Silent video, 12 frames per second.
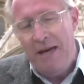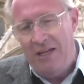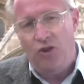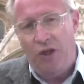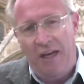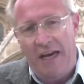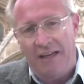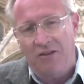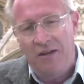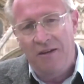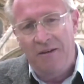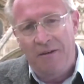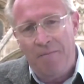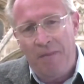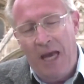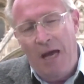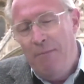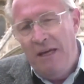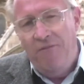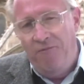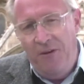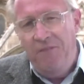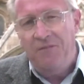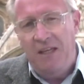Imagine that. I mean,
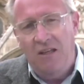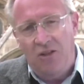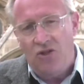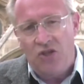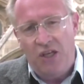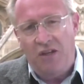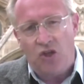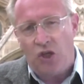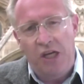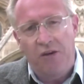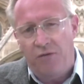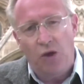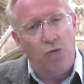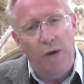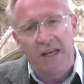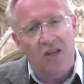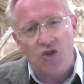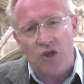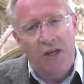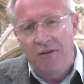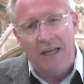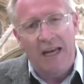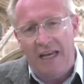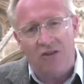50 to 60 of the greatest
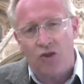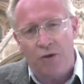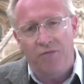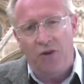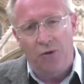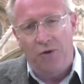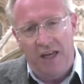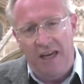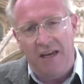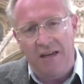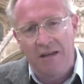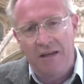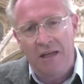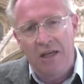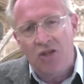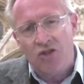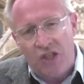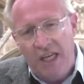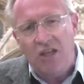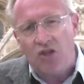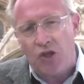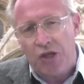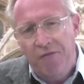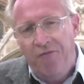intellects of their day.
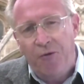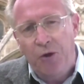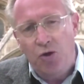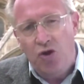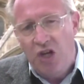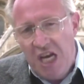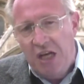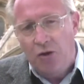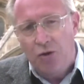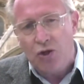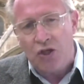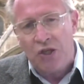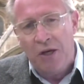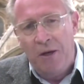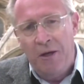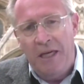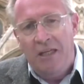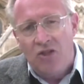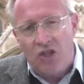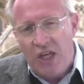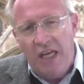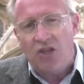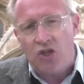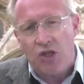6 different years in
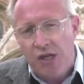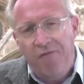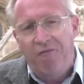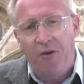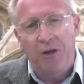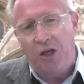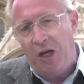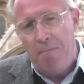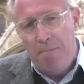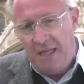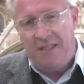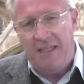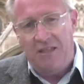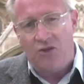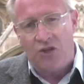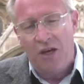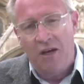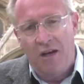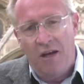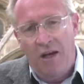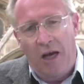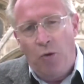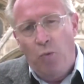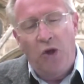6 different committees.
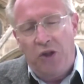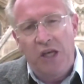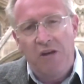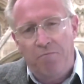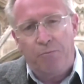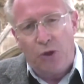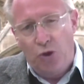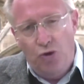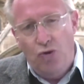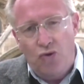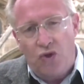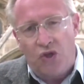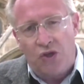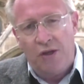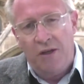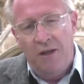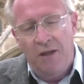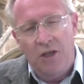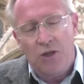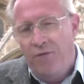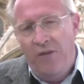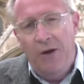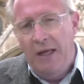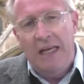And what they have produced is
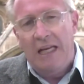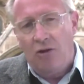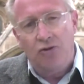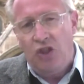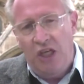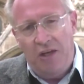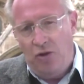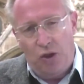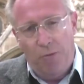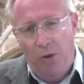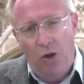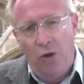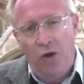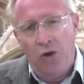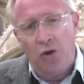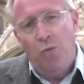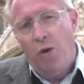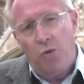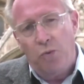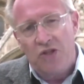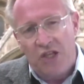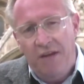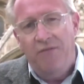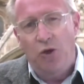very little changeable to what
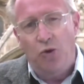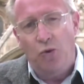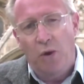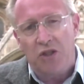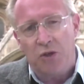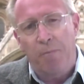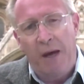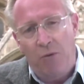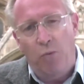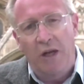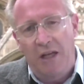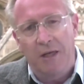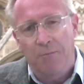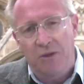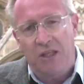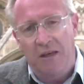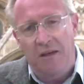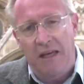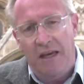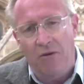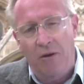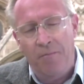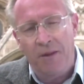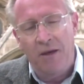was given to us by William
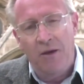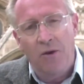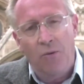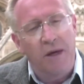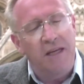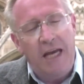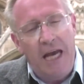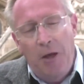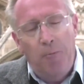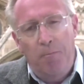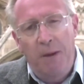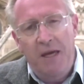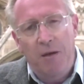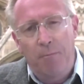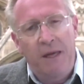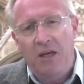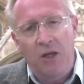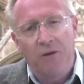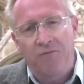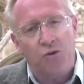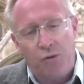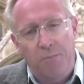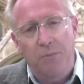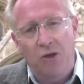Tyndale. We can't pay a big
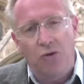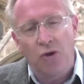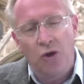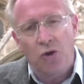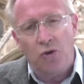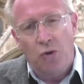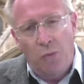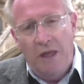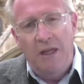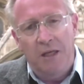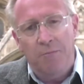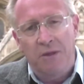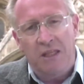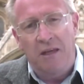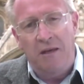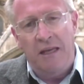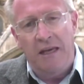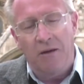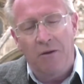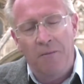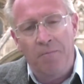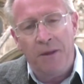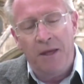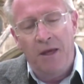enough tribute to William Tyndale.